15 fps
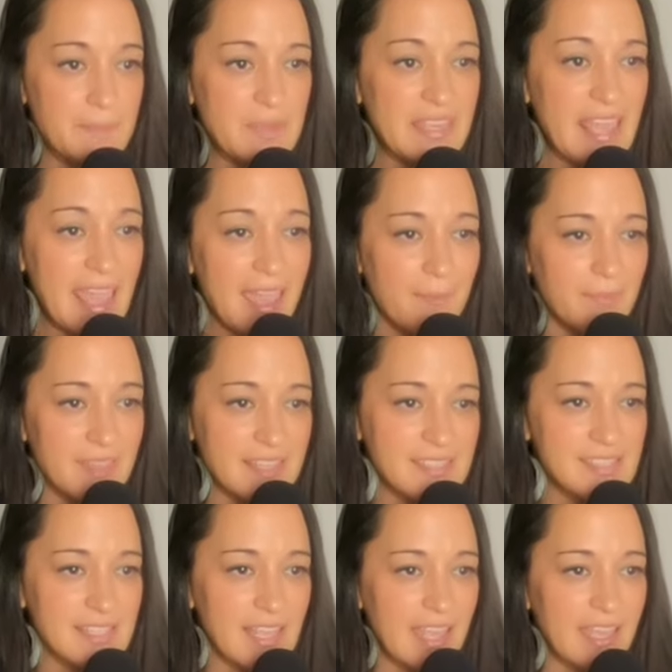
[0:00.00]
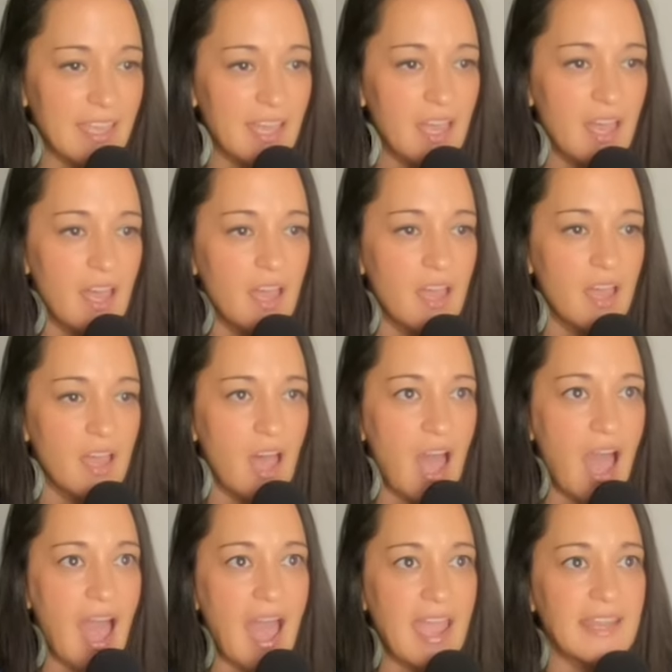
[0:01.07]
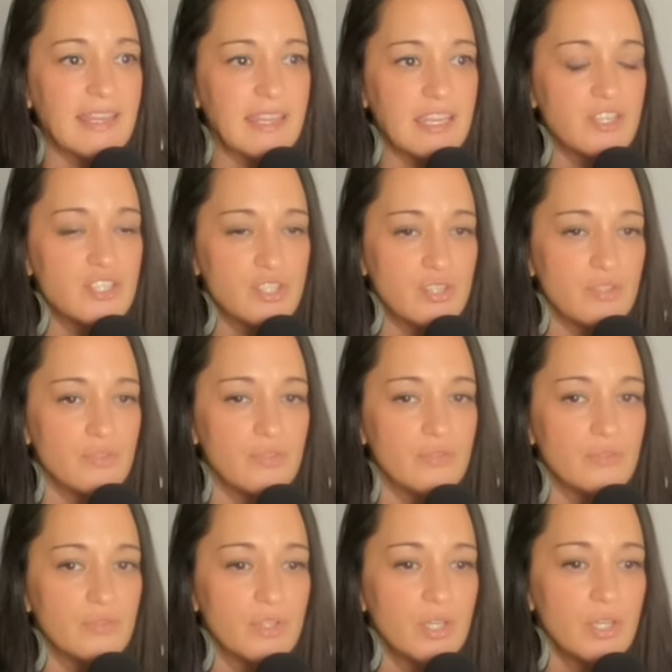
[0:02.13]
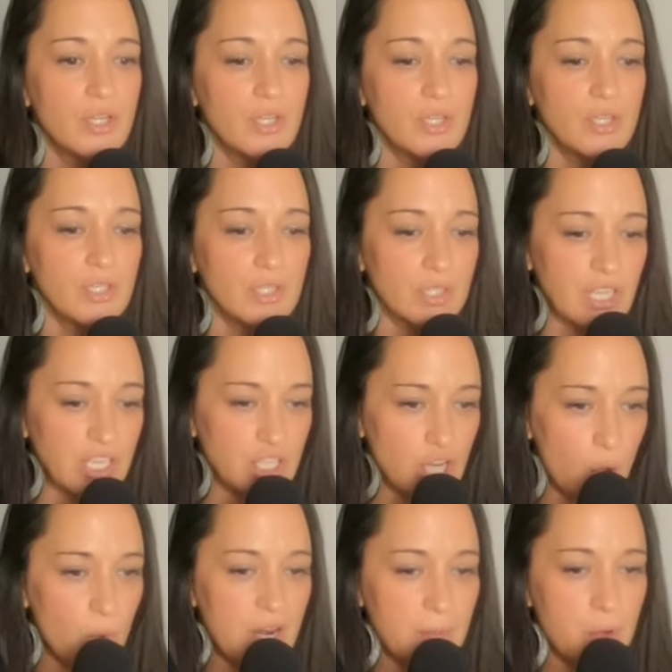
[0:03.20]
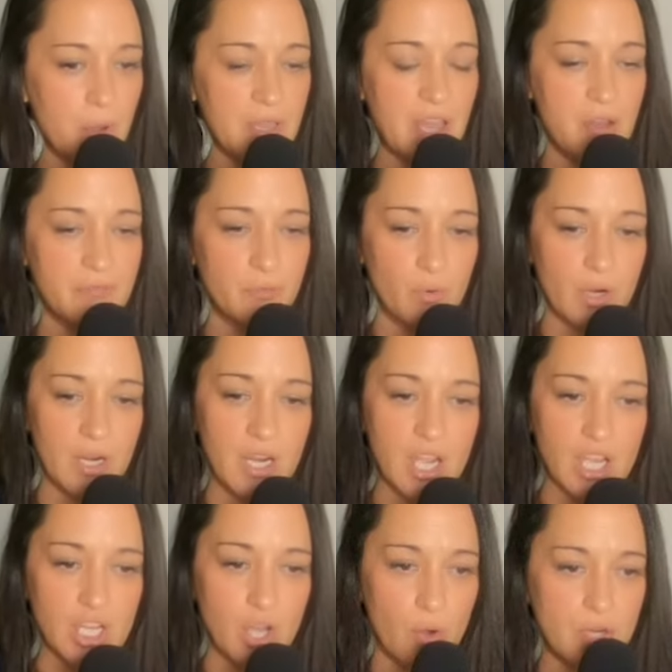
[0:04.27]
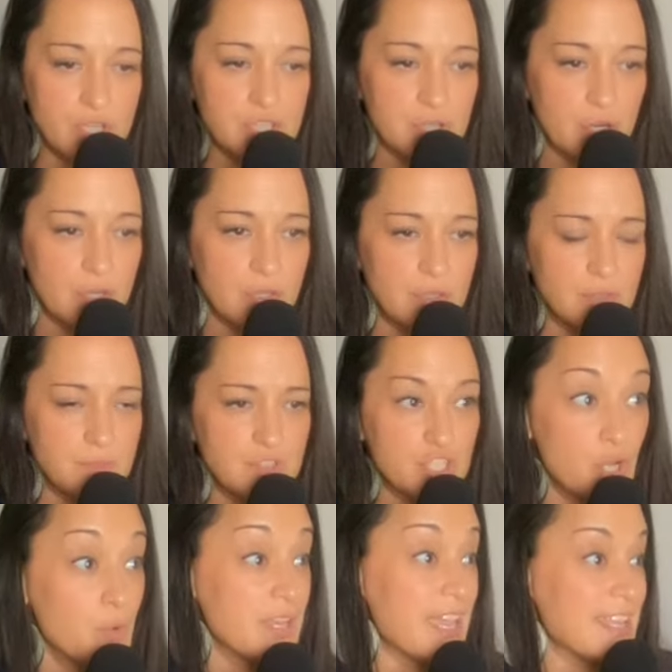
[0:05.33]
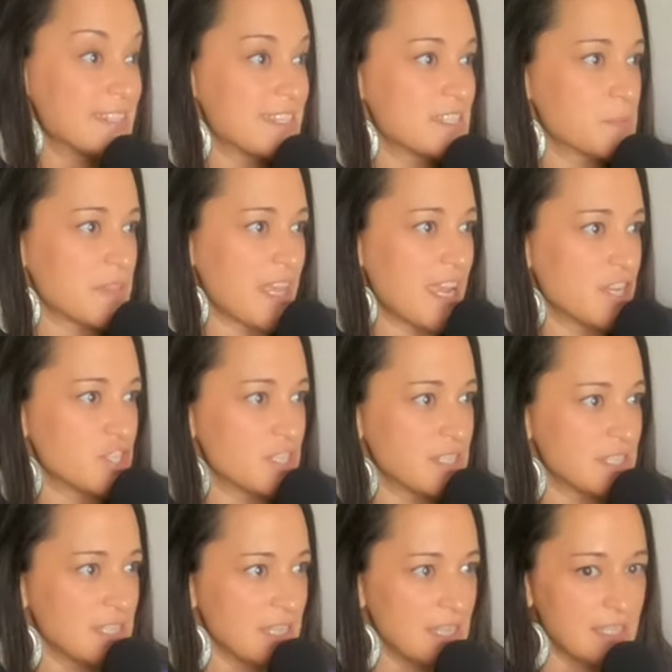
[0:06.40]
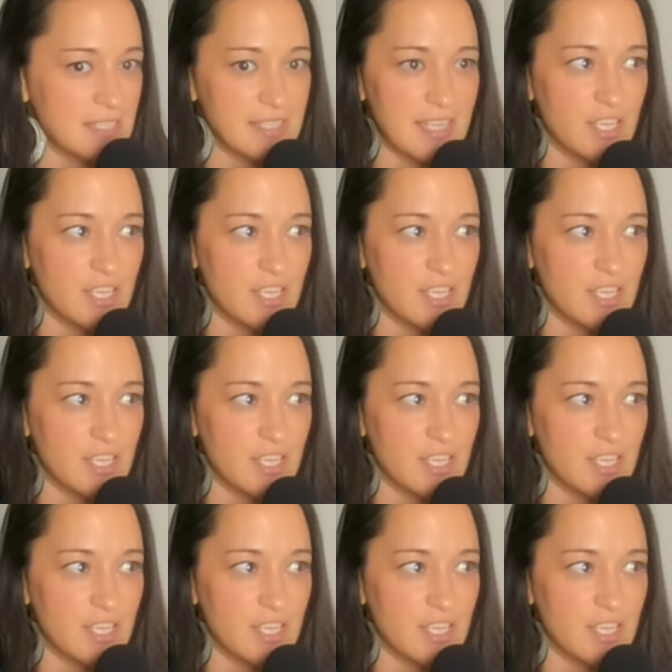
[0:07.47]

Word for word: became this like I need to like know what I'm going out for, go to certain showcases with agencies, yeah.